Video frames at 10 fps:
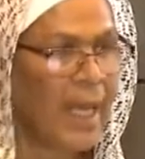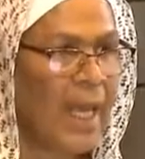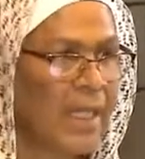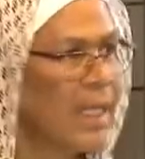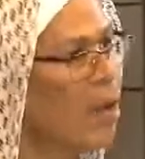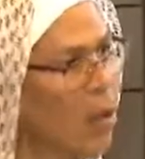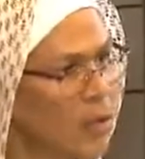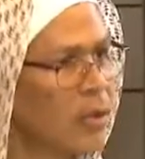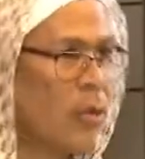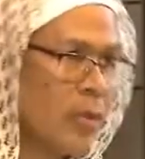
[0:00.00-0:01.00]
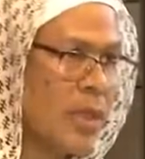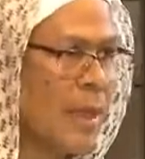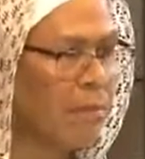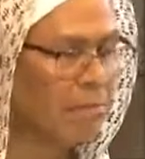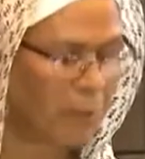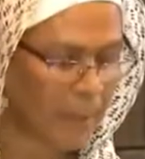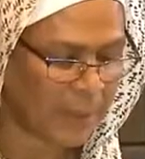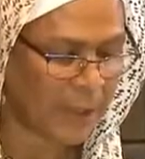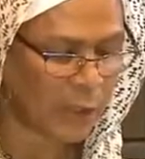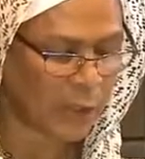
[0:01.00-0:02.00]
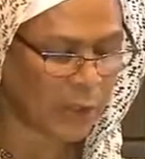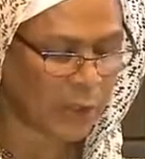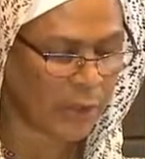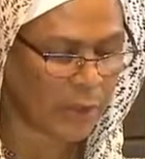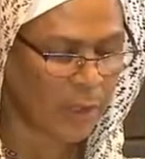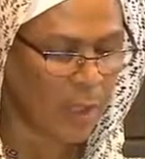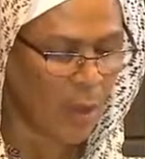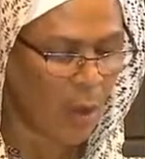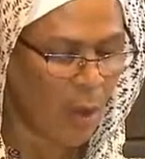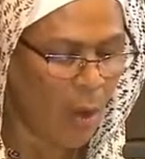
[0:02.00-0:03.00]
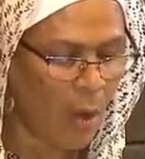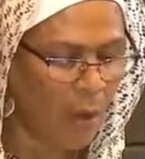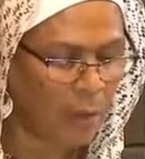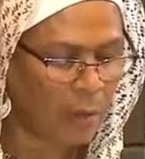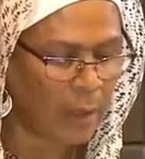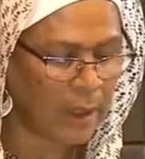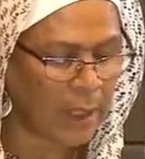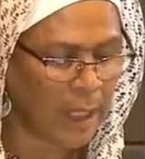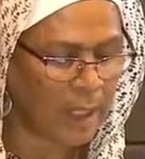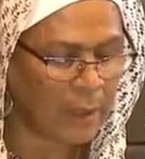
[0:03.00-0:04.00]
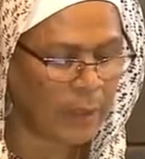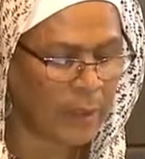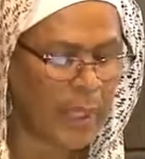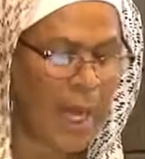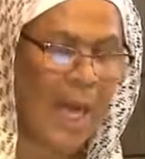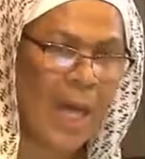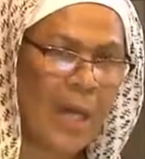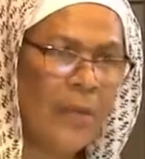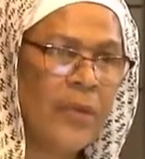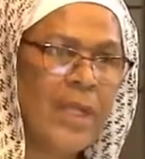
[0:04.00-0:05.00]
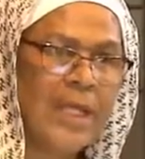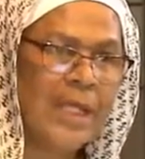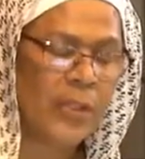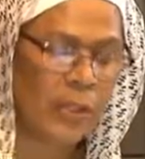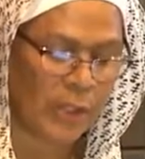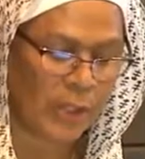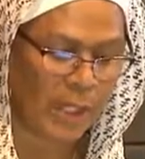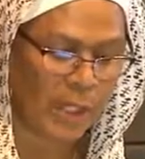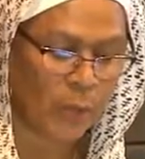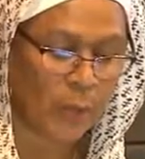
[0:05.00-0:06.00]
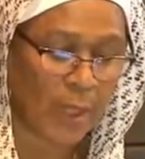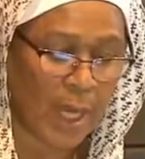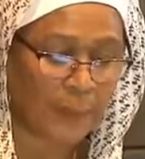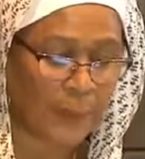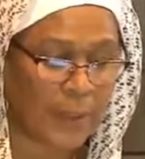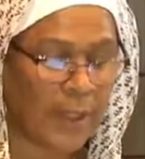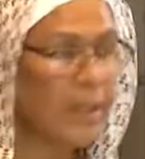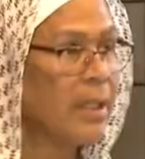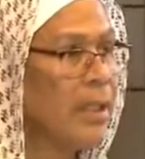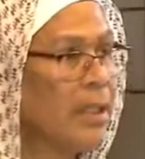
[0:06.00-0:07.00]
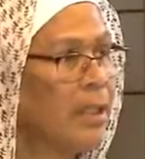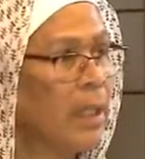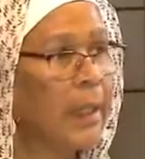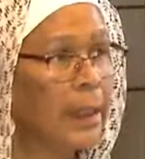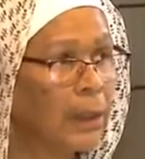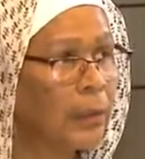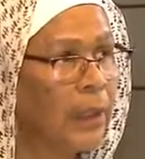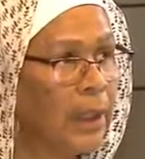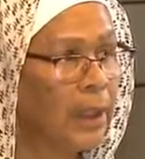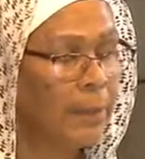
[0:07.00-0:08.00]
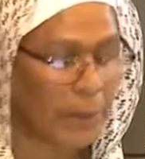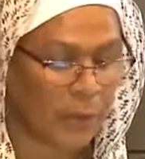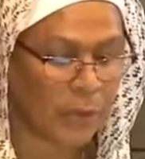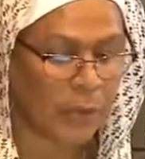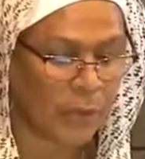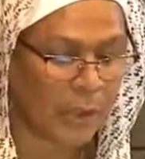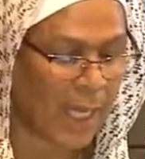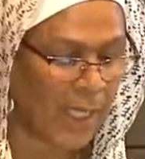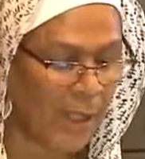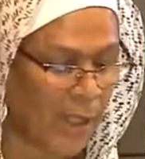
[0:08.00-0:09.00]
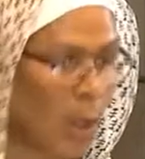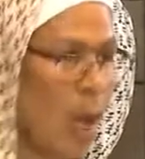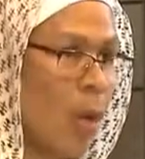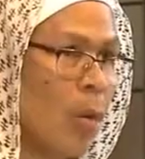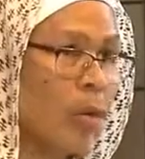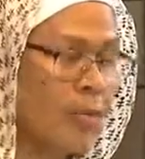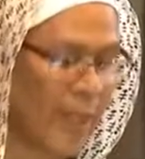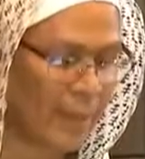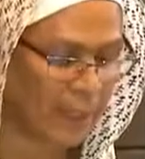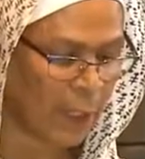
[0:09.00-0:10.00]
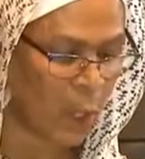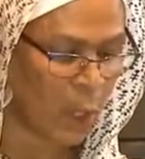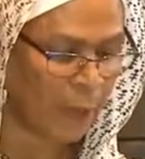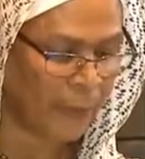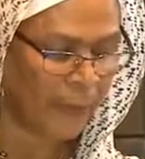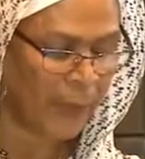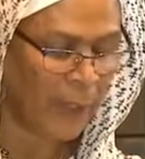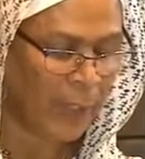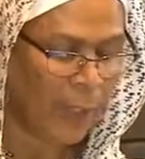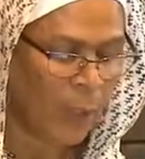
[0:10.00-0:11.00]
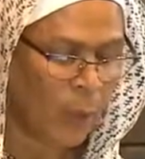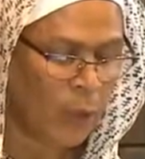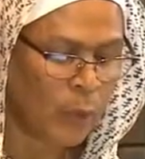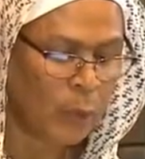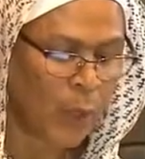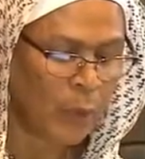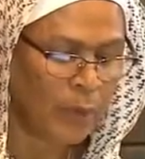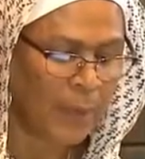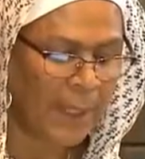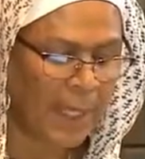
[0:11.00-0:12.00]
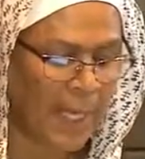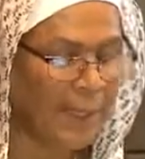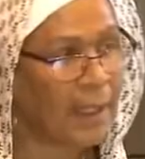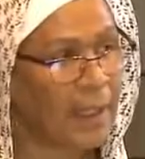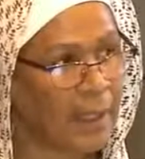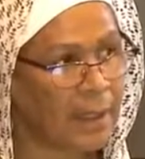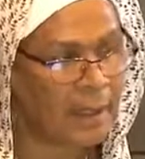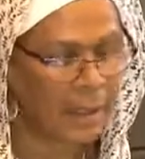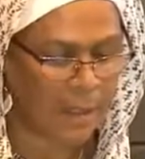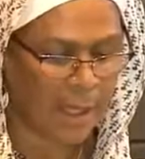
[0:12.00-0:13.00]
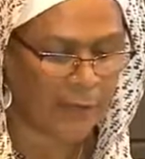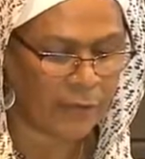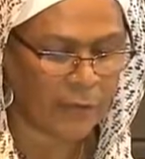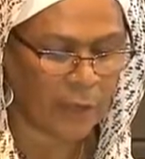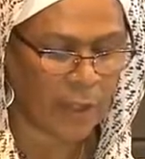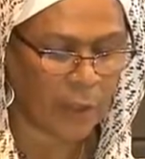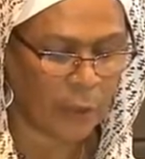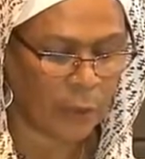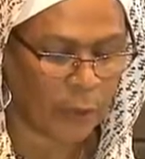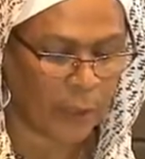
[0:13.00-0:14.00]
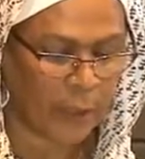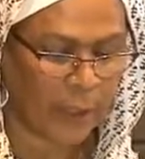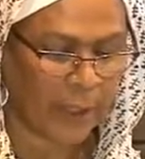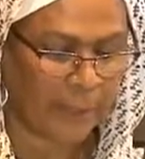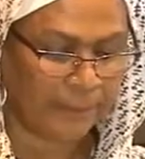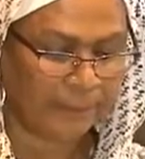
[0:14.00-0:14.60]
and also some repetitions, all aligned with how the nation state would operate, including personal status law or family law, which would only be canonized after the colonial period.